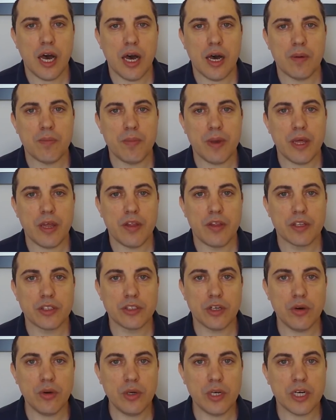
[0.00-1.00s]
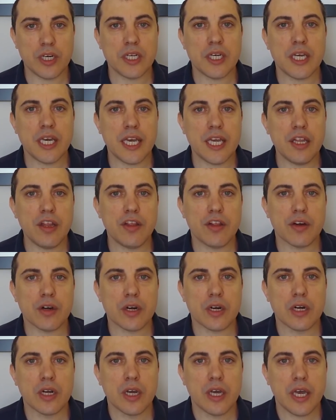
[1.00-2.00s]
the token,
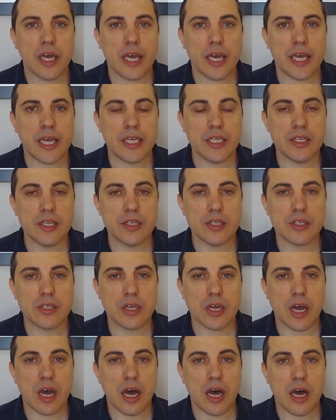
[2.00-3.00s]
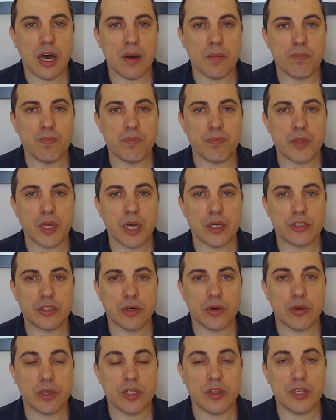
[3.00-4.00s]
Ether, is a
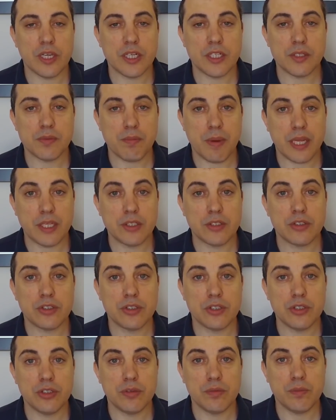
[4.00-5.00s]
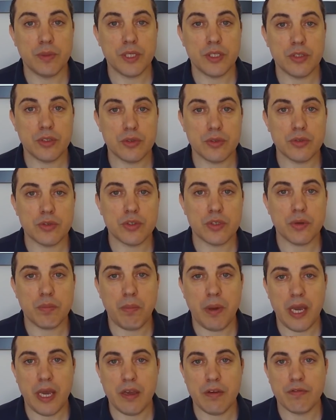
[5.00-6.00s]
token that is meant to be used to
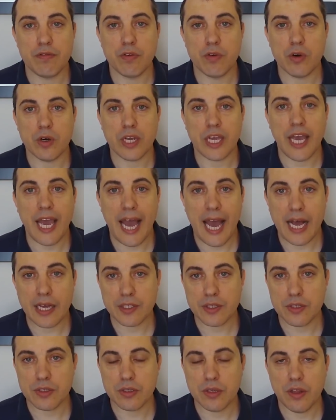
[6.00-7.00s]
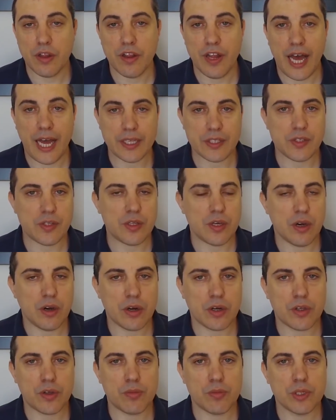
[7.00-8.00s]
pay for gas. That's the
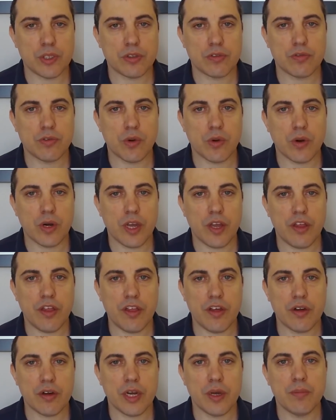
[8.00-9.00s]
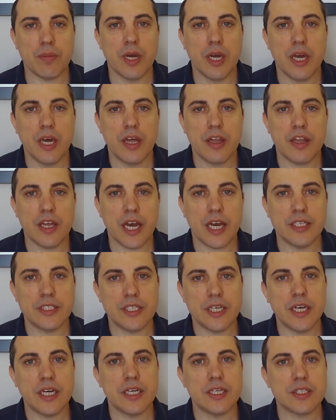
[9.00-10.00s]
argument for Ethereum. The
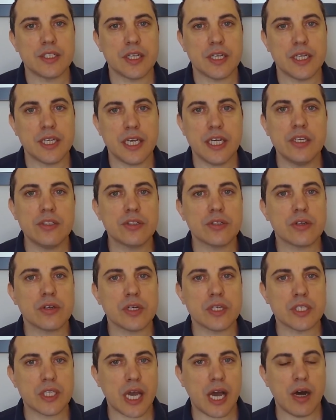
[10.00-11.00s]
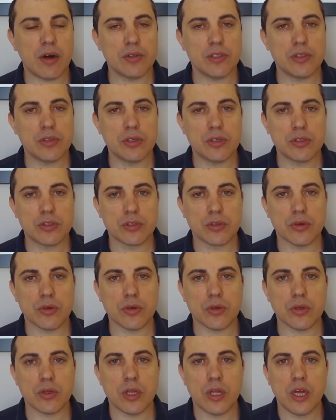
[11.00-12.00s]
idea is that Ether is how you
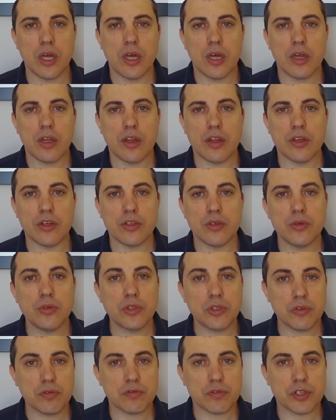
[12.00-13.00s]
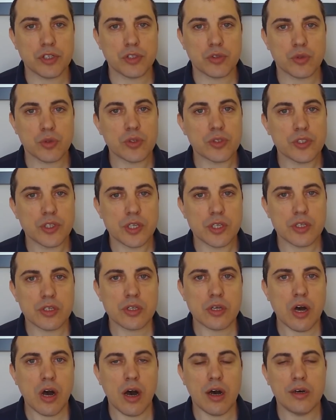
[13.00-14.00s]
control the use of
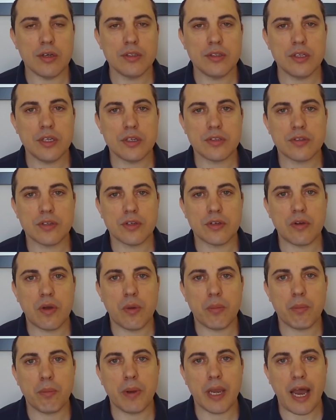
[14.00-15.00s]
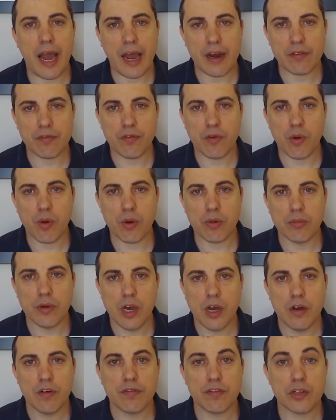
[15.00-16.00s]
resources on the Ethereum platform
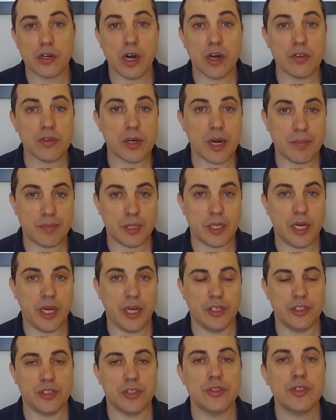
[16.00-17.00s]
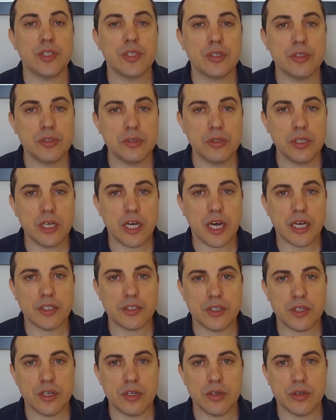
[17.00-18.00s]
for other applications, including
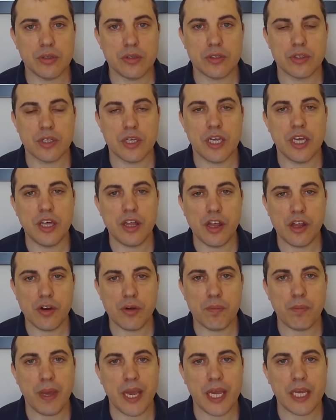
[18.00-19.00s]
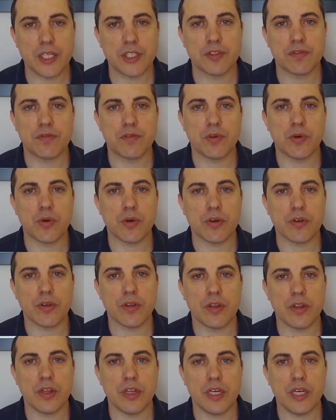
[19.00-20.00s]
ICOs. Ether pays for
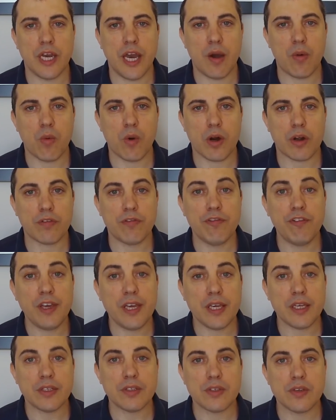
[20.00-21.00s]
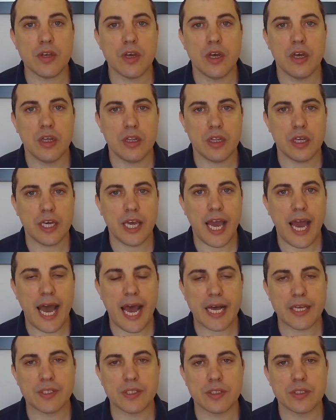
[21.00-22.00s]
the network fees, the
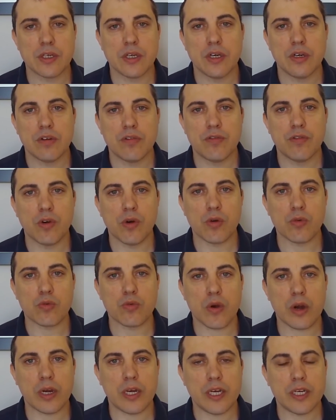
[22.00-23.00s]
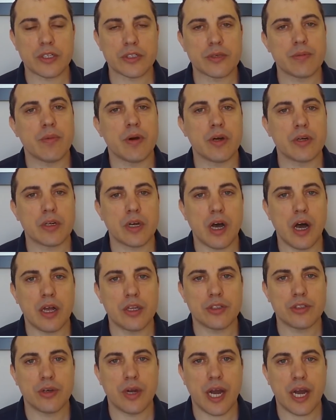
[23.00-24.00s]
gas, for running smart
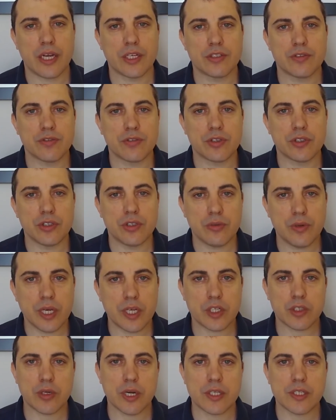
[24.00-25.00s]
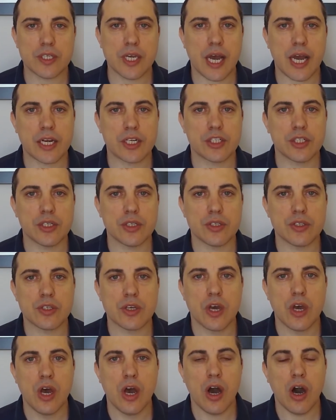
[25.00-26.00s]
contracts, for doing
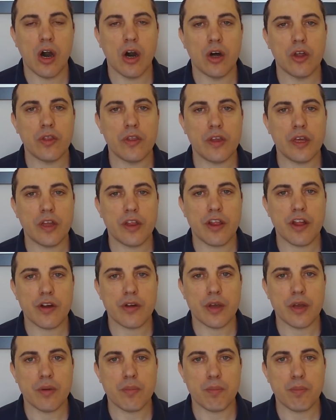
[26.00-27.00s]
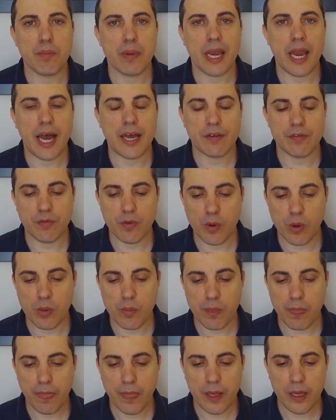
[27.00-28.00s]
transactions on the Ethereum
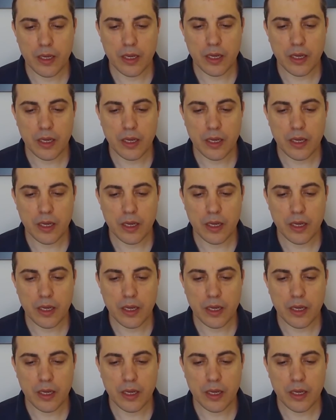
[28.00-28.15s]
platform.